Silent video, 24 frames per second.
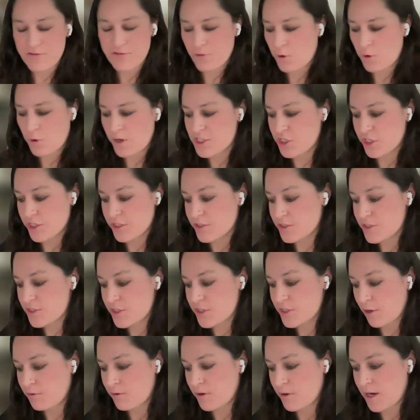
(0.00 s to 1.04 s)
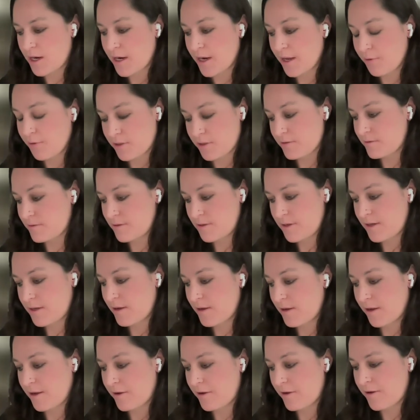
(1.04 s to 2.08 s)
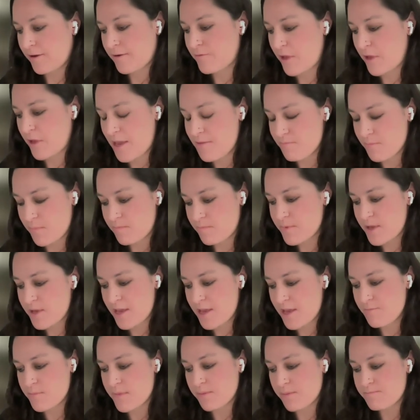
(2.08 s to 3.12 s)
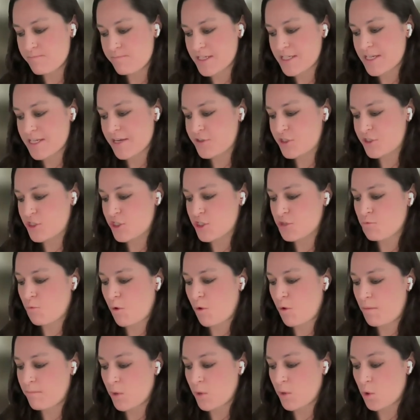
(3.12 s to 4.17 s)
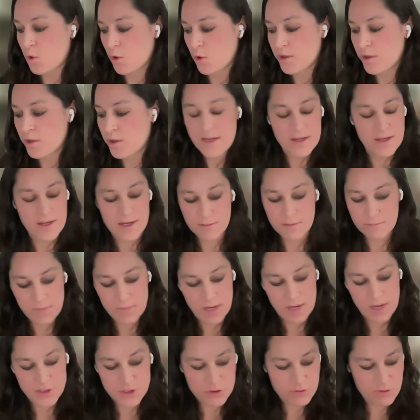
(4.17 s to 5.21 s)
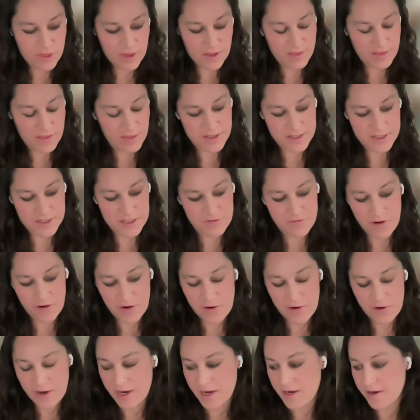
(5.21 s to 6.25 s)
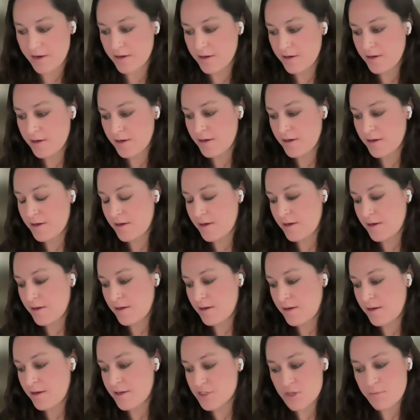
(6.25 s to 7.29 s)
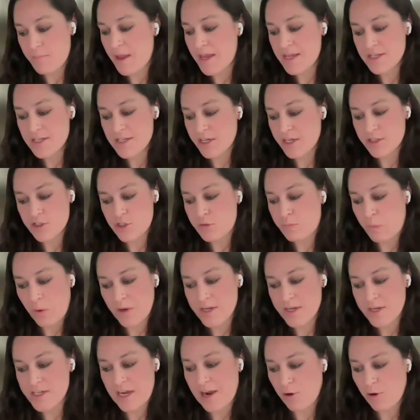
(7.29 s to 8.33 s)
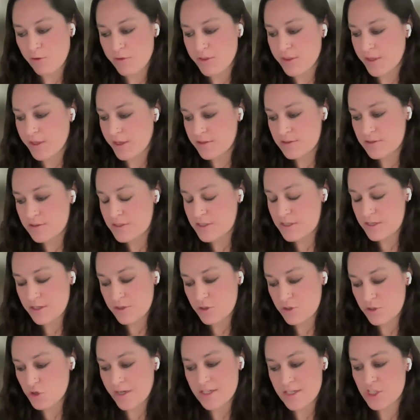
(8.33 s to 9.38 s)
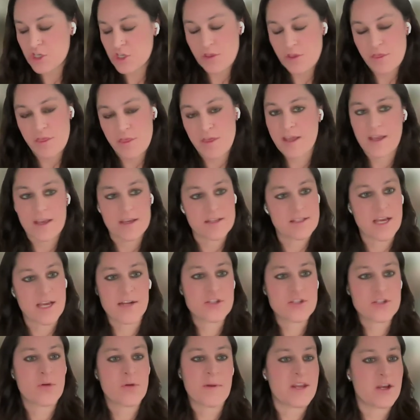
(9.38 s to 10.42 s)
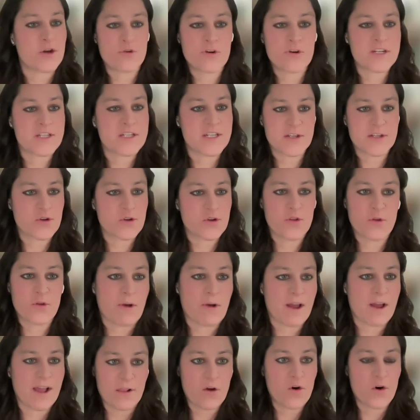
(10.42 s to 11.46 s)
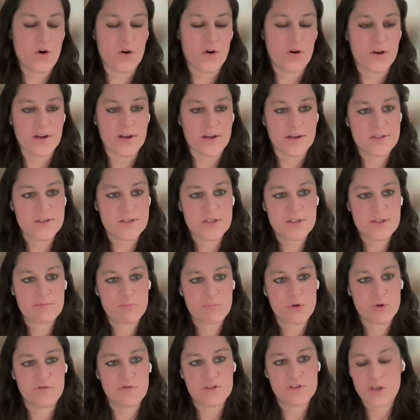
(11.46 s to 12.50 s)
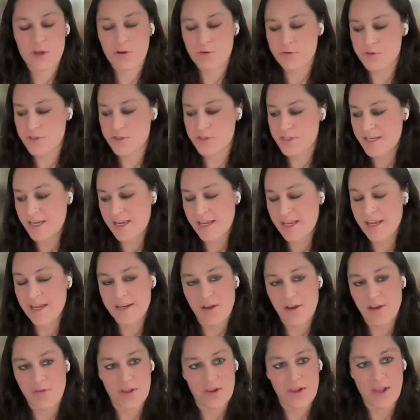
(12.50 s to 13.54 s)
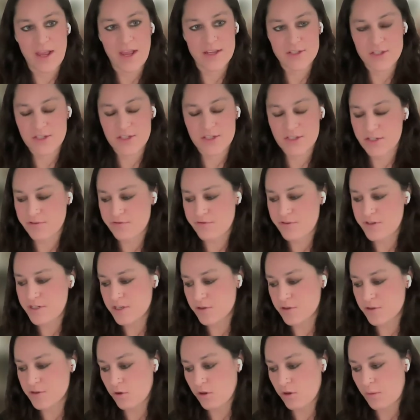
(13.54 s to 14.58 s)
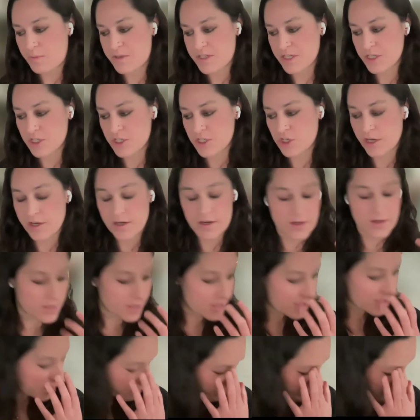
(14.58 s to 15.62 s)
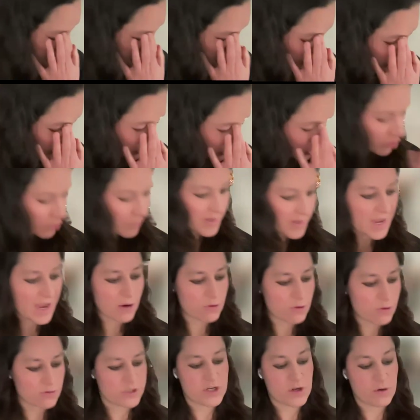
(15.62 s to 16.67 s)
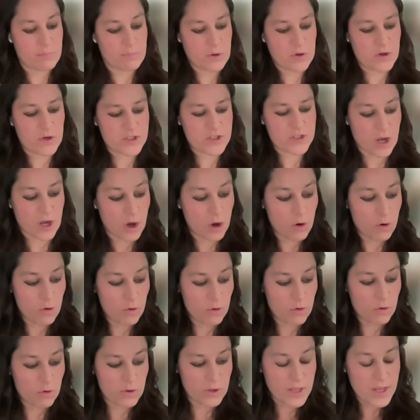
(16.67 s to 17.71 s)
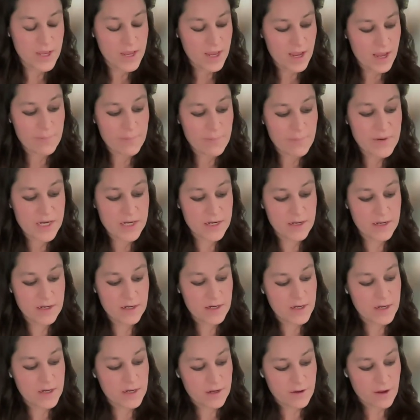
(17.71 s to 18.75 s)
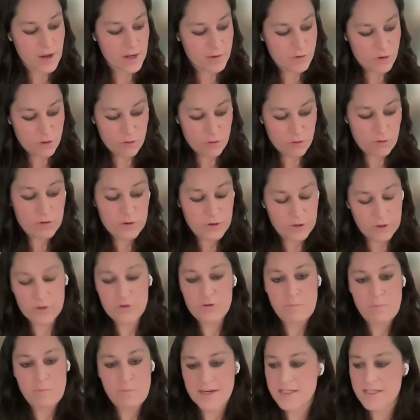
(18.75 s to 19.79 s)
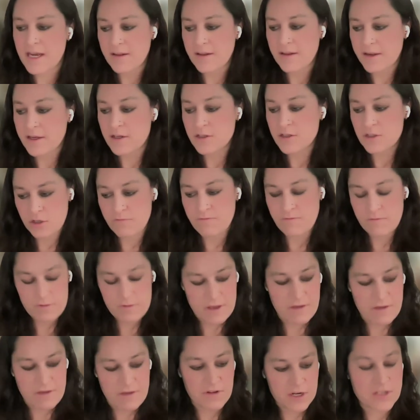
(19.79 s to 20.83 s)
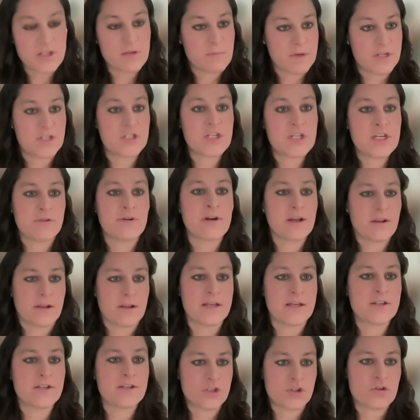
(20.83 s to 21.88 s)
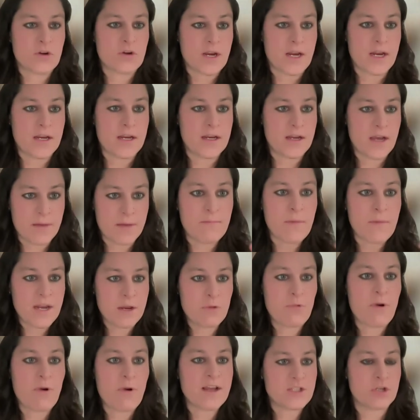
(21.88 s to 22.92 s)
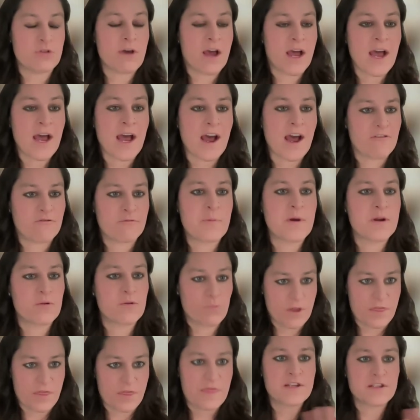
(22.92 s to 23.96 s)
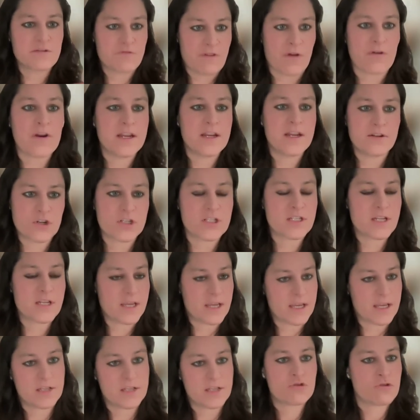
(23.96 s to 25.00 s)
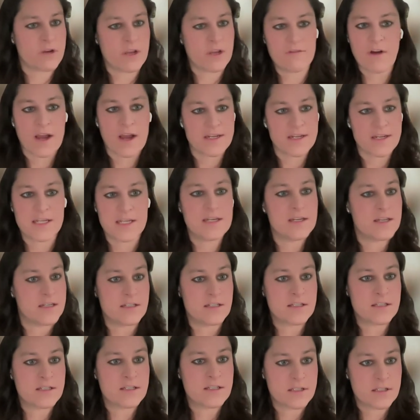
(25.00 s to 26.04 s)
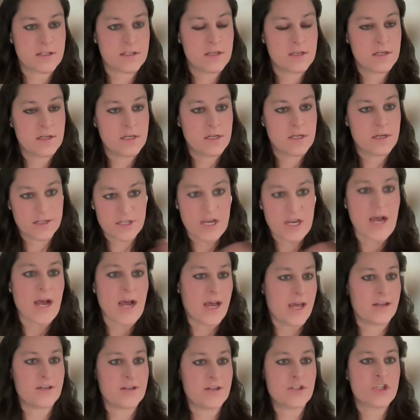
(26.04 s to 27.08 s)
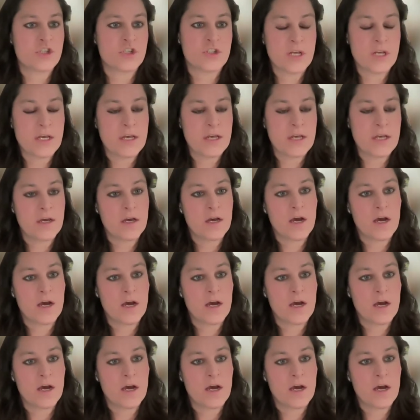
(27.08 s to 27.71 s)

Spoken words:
lots of questions, so I'll keep myself to just one more. I do think that it's amazing, as you point out, that the transition thinking has had so many critics all the way along and has proved so sticky nonetheless, has defeated all opposition. But just zooming out to your book as a whole, you conclude by telling us you've given us a material history, and in many ways you have, but with this very interesting history of ideas attached.